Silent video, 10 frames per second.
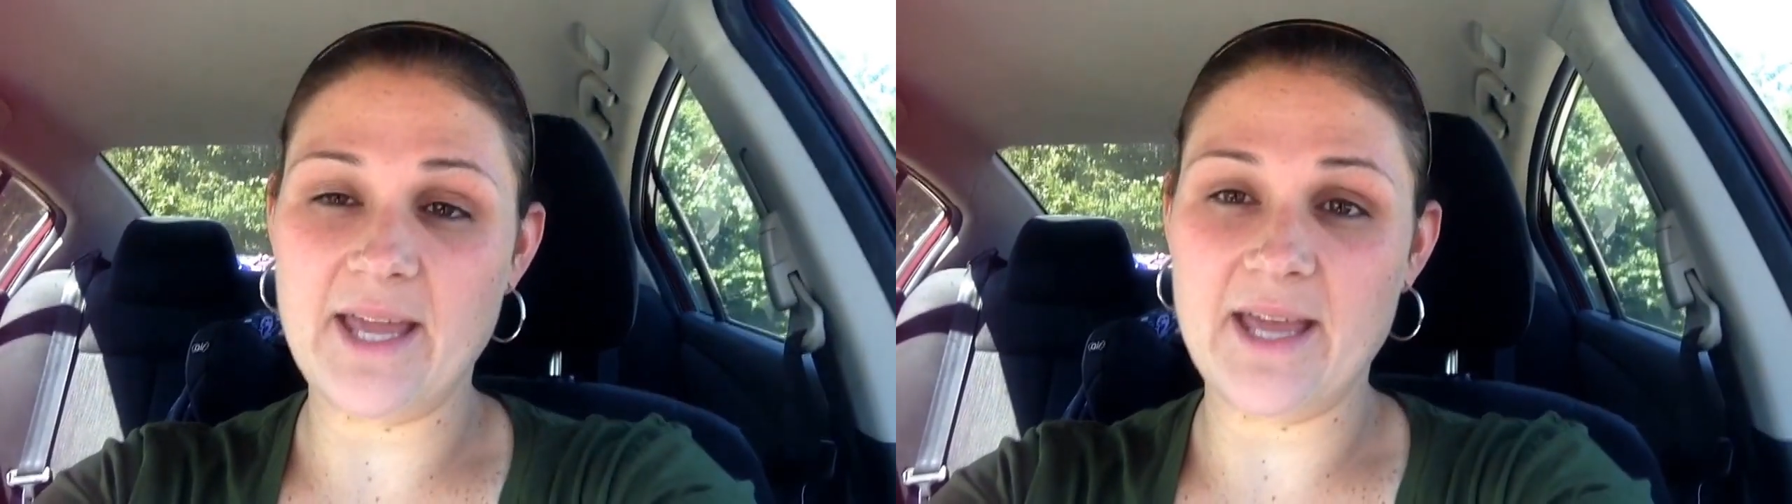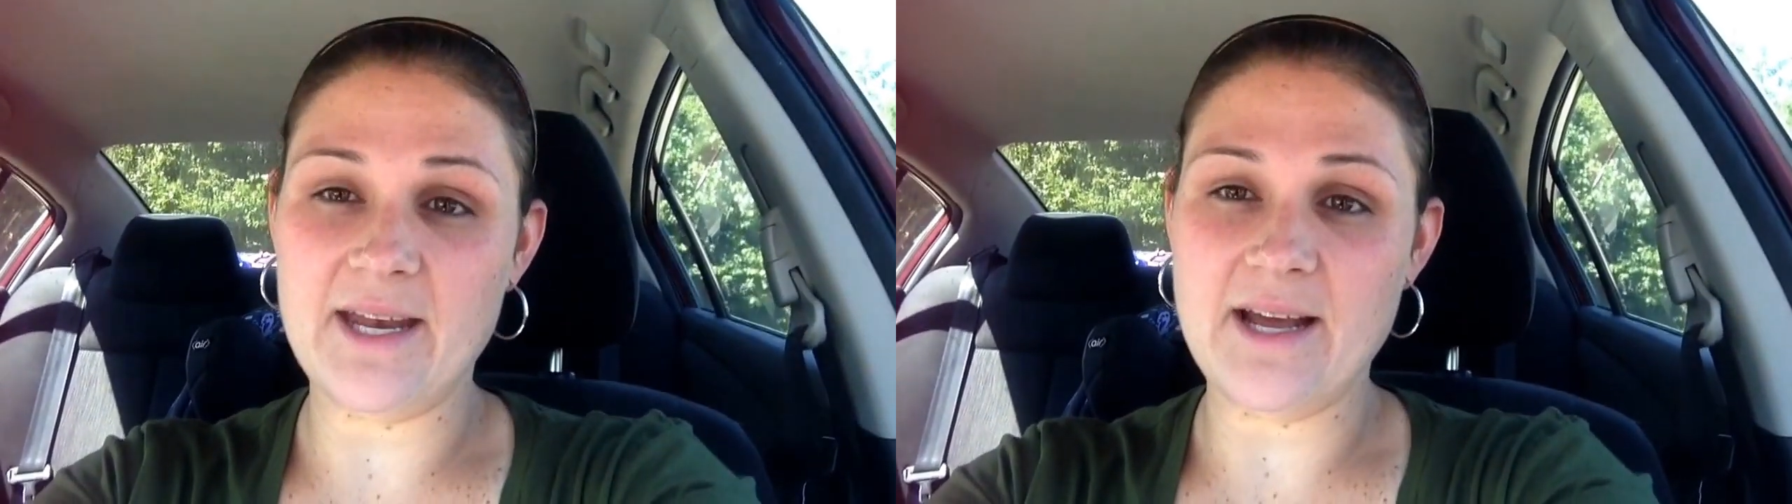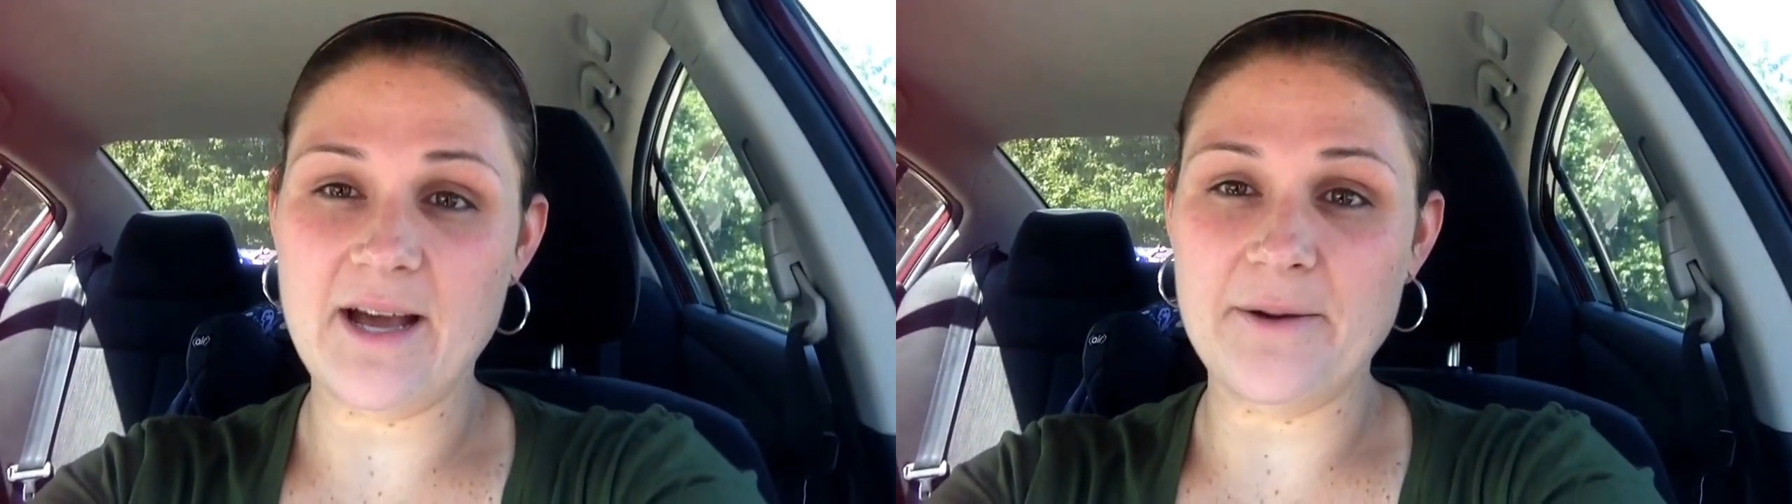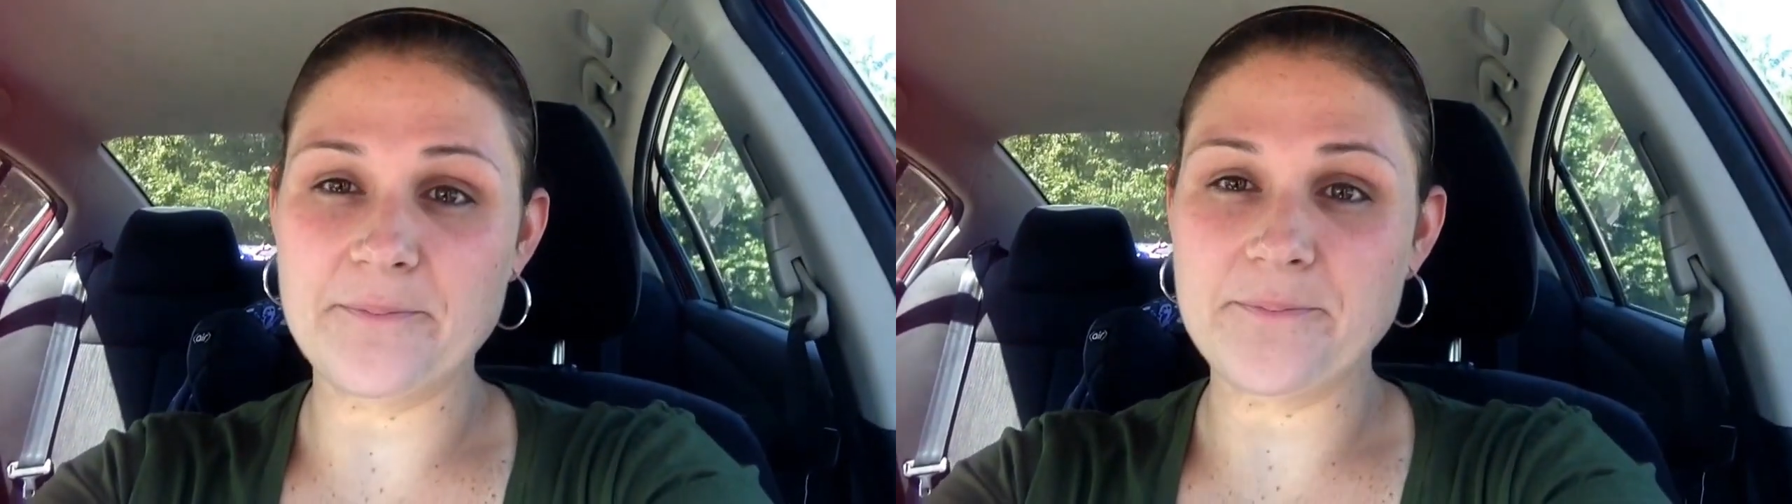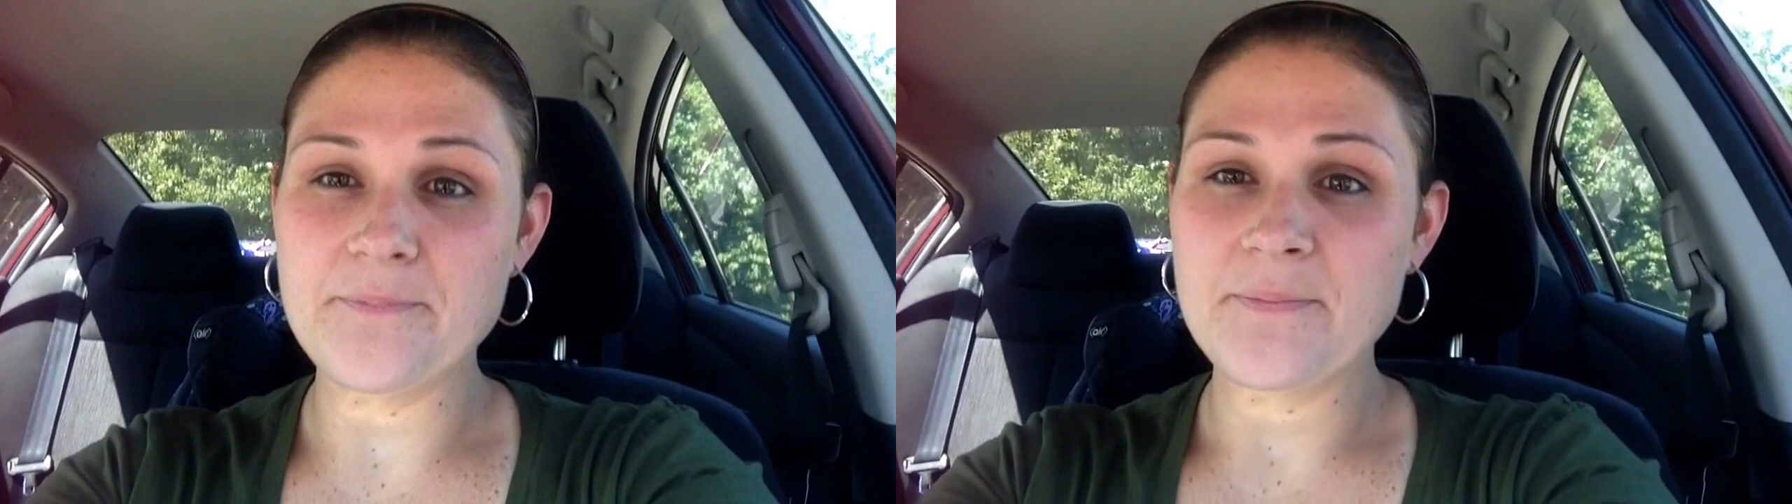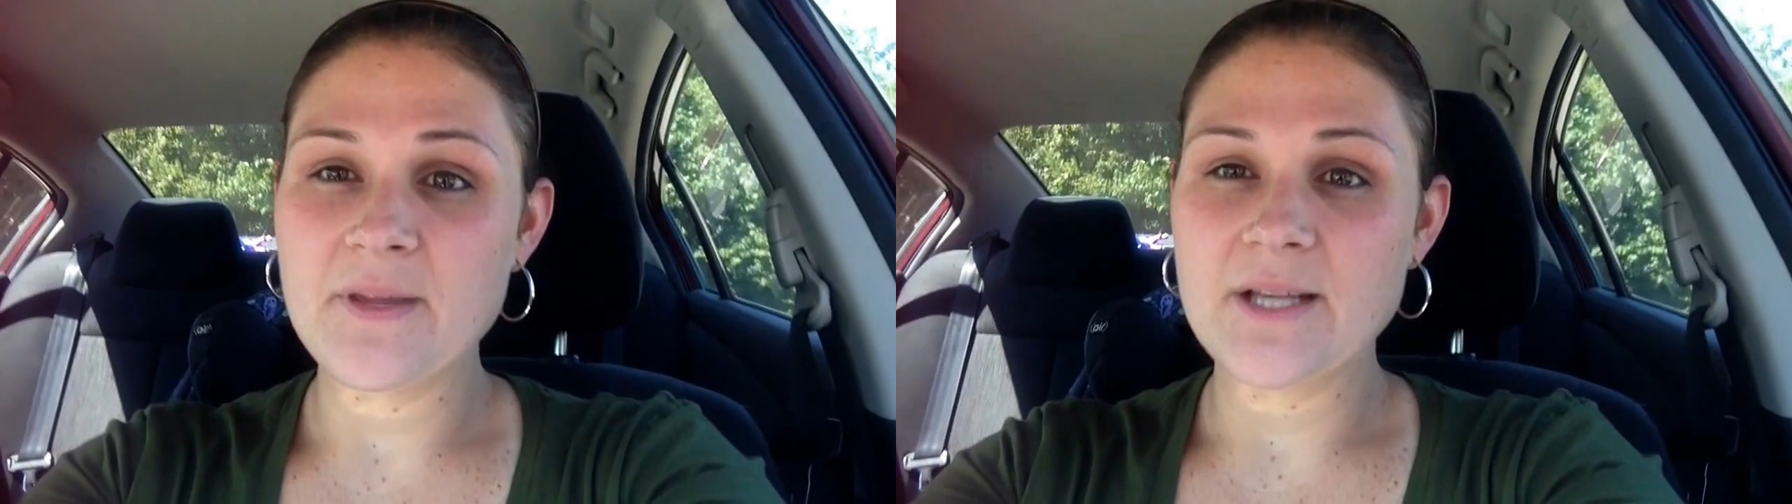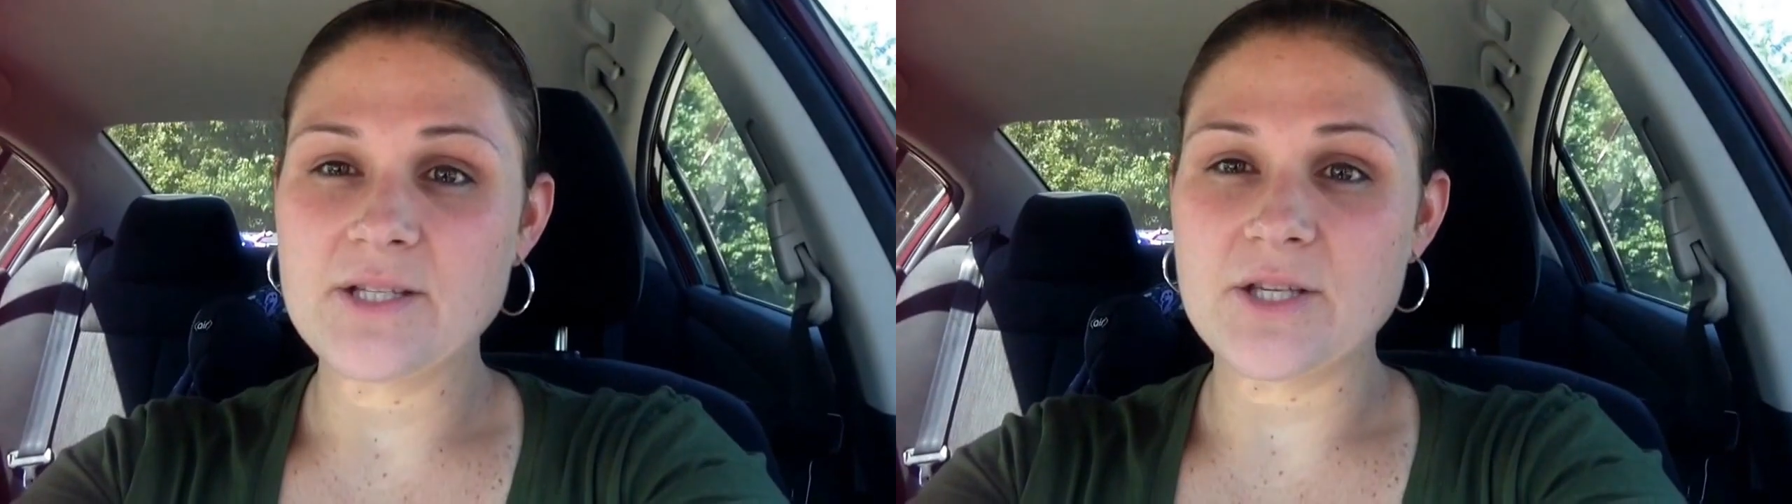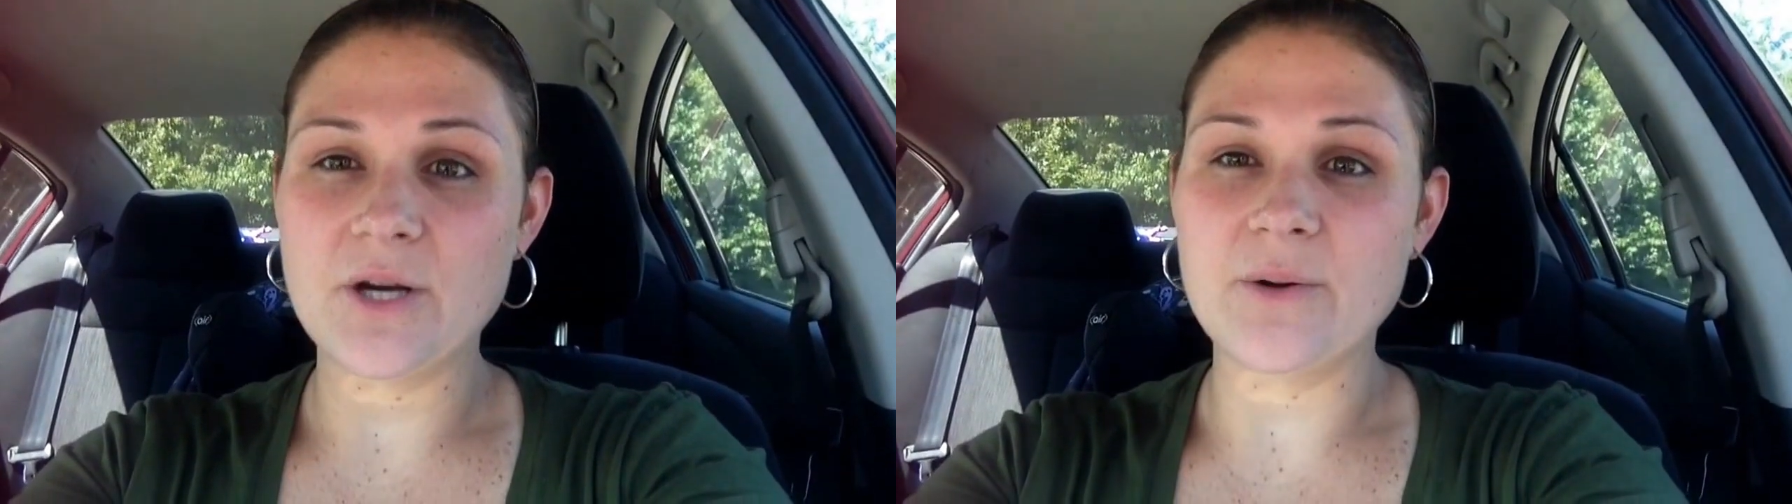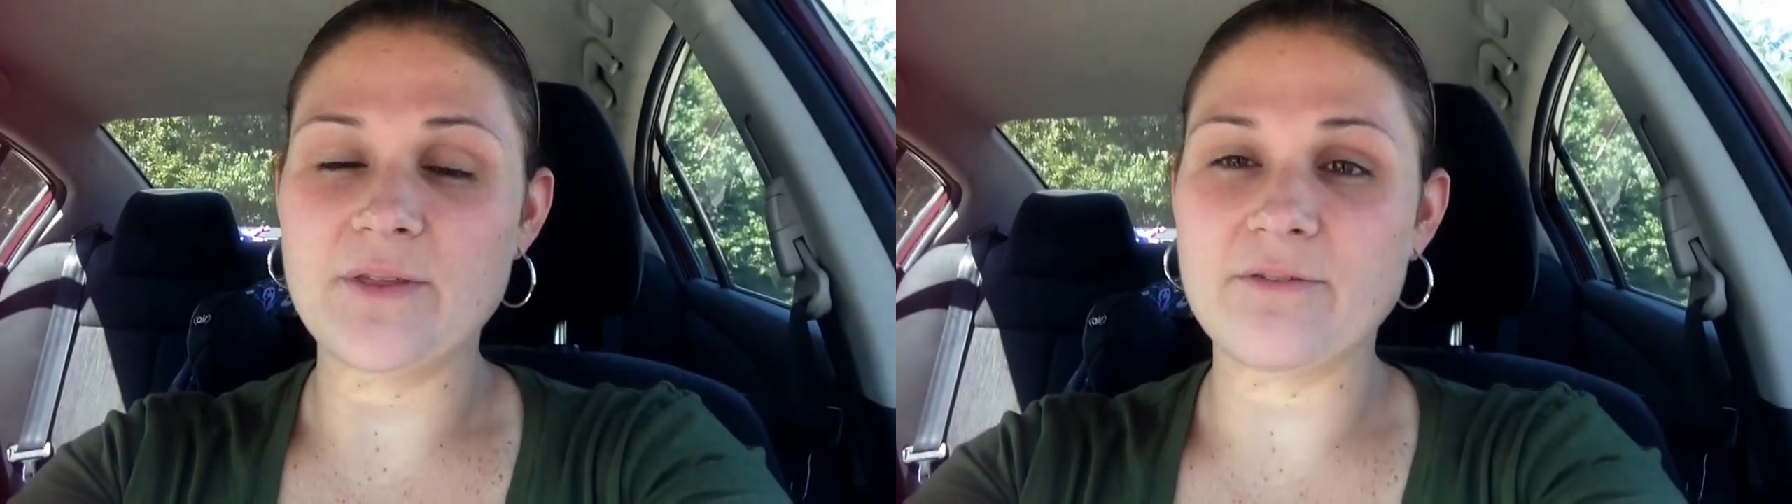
And so the